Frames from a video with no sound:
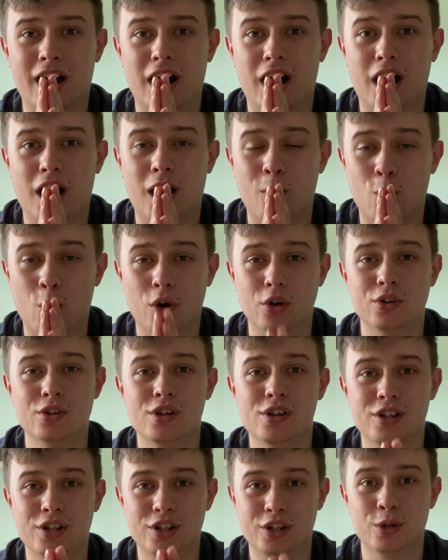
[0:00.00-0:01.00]
I want
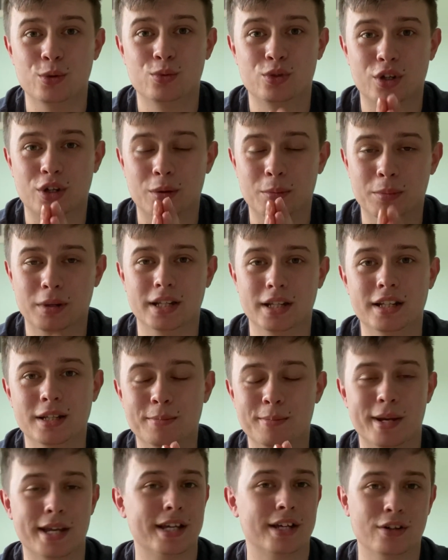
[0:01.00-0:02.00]
you to completely
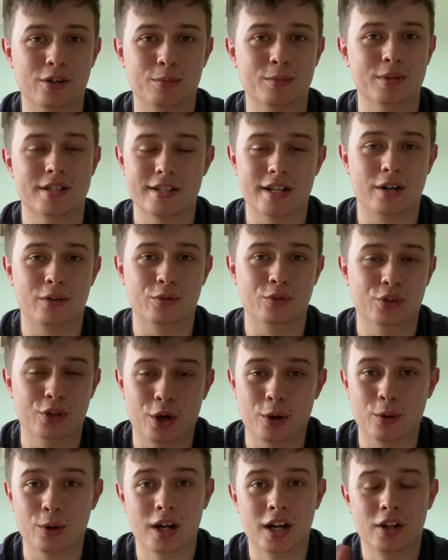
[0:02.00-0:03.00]
make it up yourself.
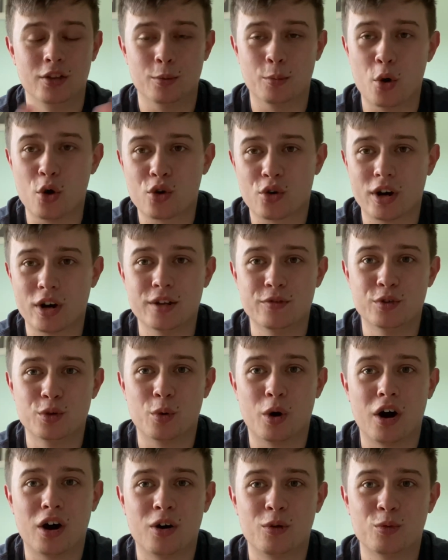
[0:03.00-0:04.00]
So the more creative you
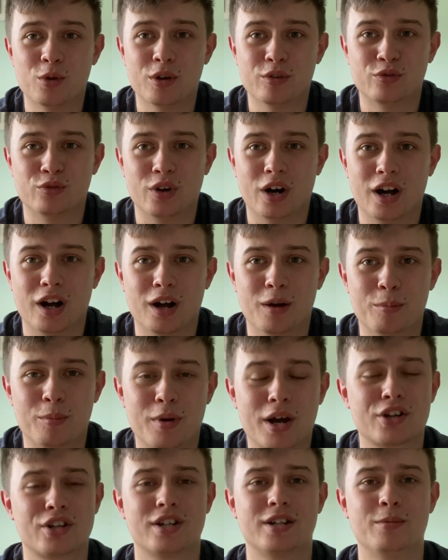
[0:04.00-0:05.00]
are with
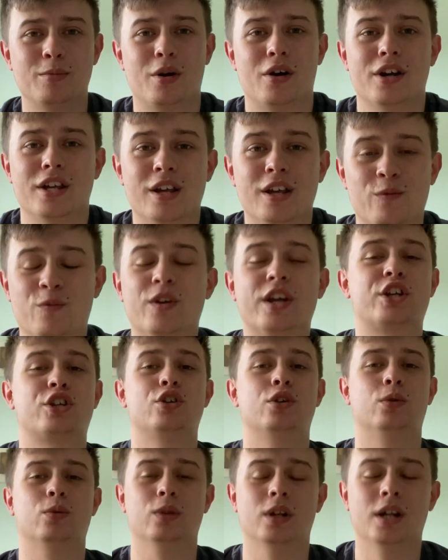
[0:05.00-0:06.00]
bashing my
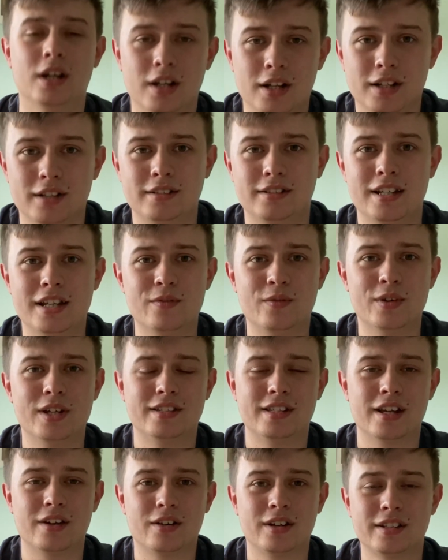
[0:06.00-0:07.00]
fictional TV
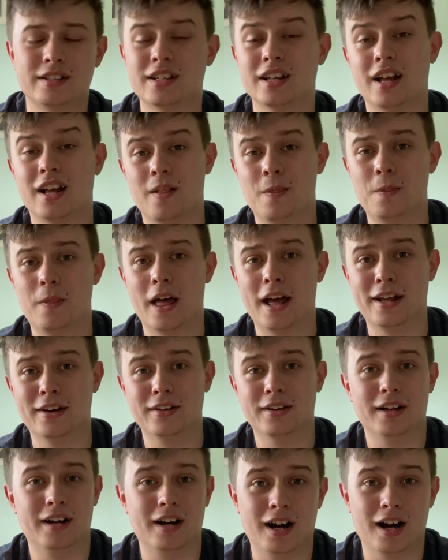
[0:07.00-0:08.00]
series, then
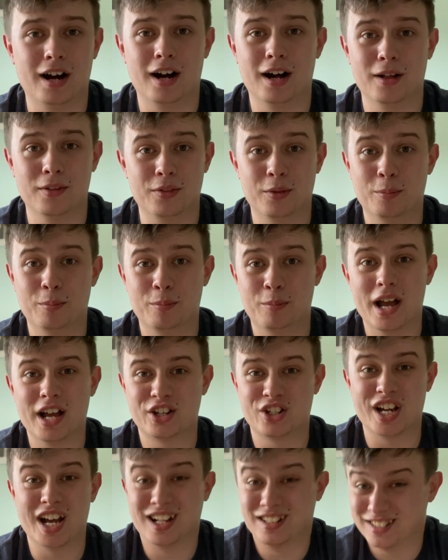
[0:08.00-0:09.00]
the better
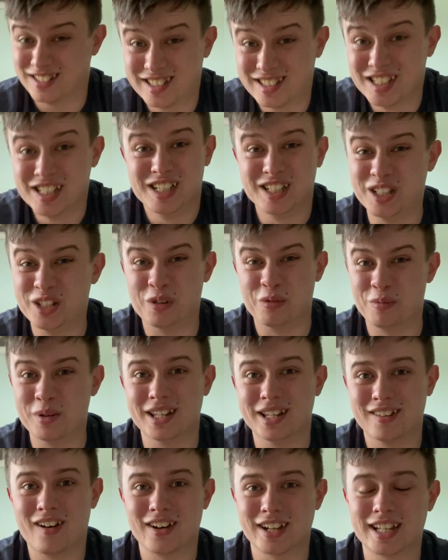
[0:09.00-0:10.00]
chance you'll be
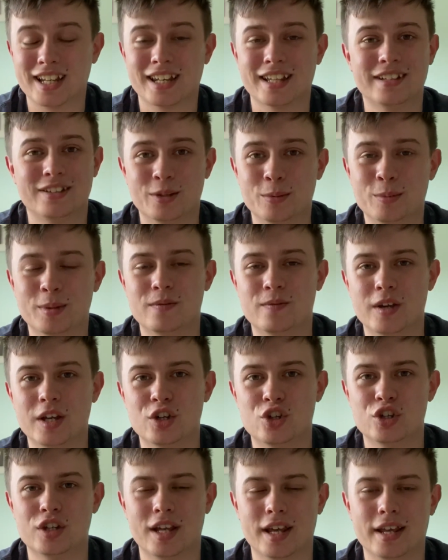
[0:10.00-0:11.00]
likely to be
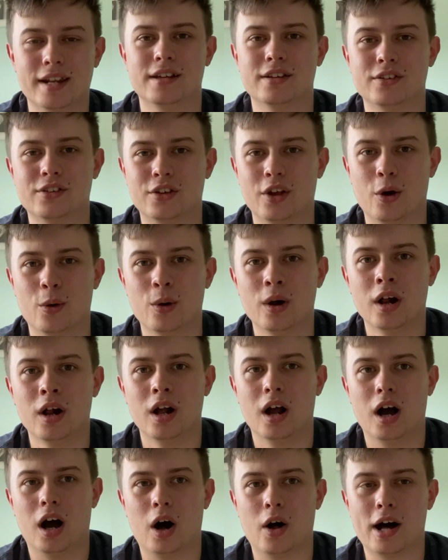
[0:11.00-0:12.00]
featured in it. So
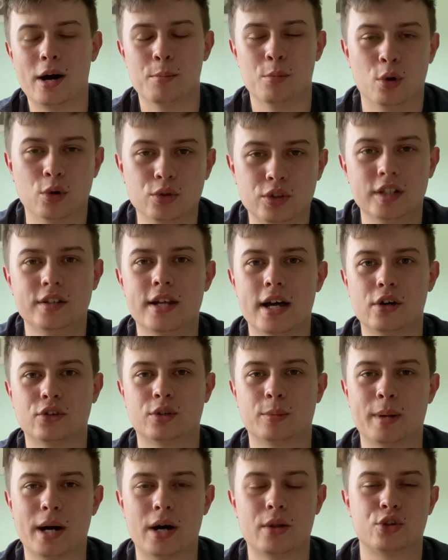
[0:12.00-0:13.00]
I'll have more details
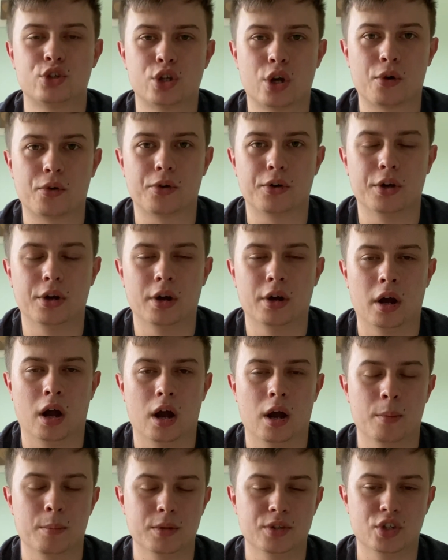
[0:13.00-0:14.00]
about The
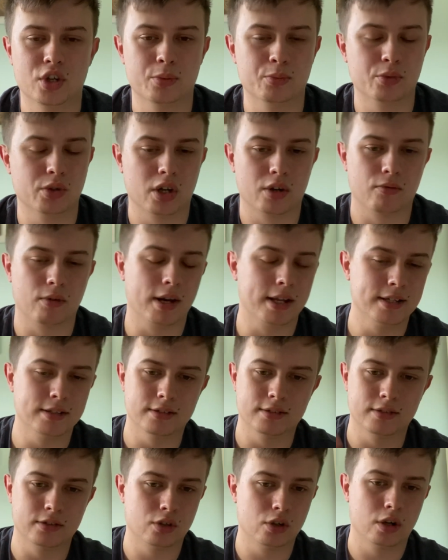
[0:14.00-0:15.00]
Showrunner in terms of like release
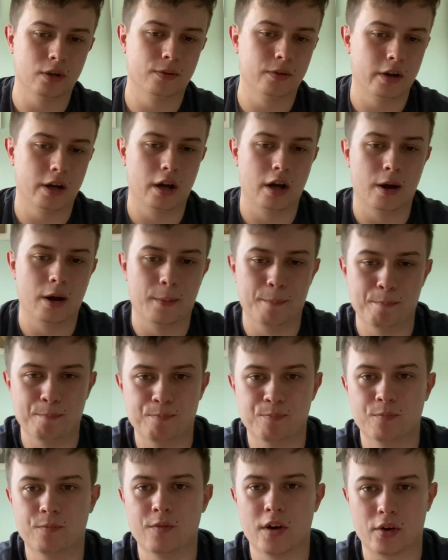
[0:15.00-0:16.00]
and stuff
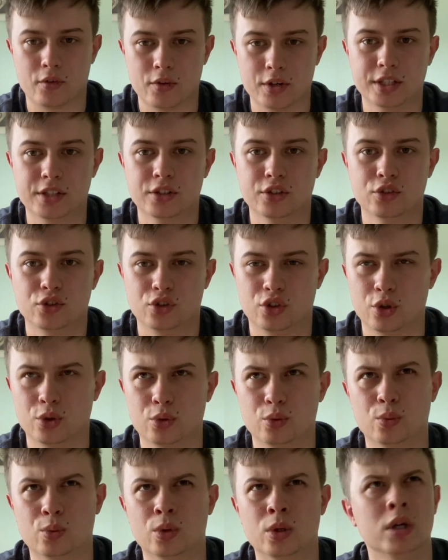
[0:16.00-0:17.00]
very
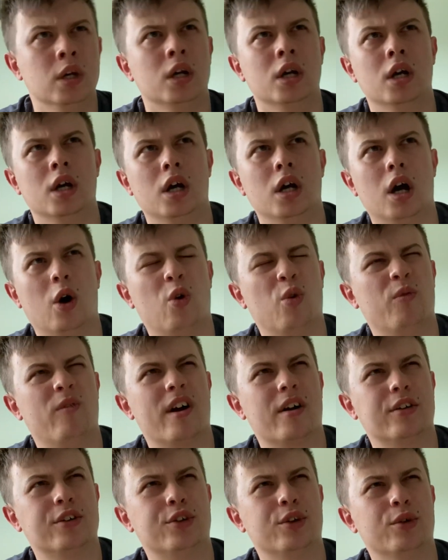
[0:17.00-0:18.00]
soon,
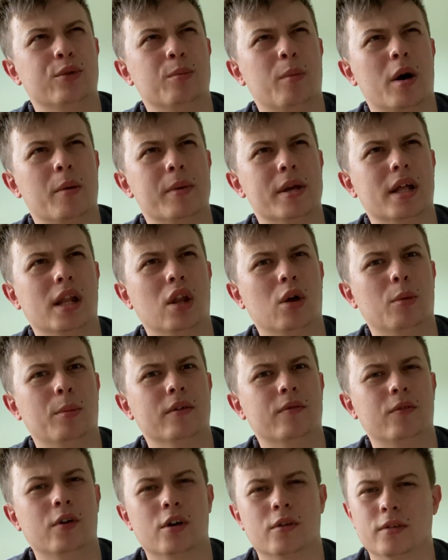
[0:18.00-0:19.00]
might be a little bit
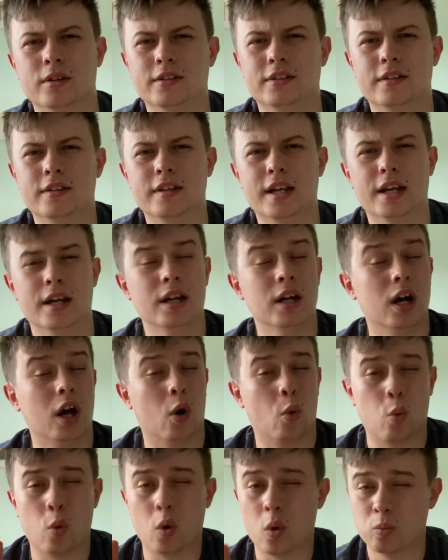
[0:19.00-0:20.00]
further into the year.
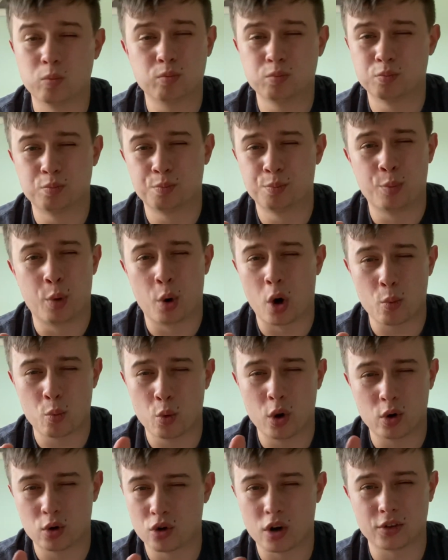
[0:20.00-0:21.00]

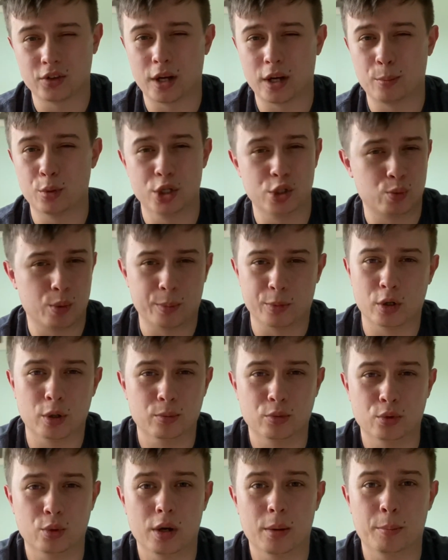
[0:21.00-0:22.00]
We'll cross that bridge when we come
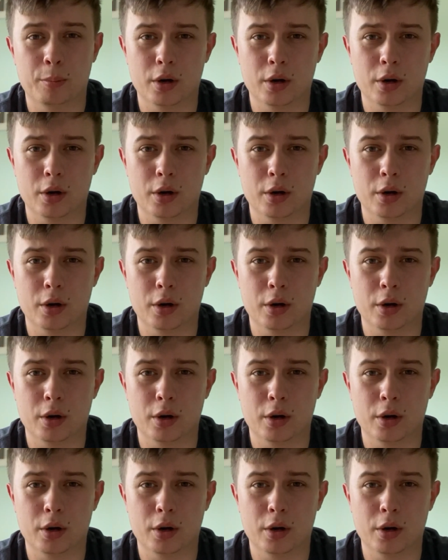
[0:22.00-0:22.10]
to it.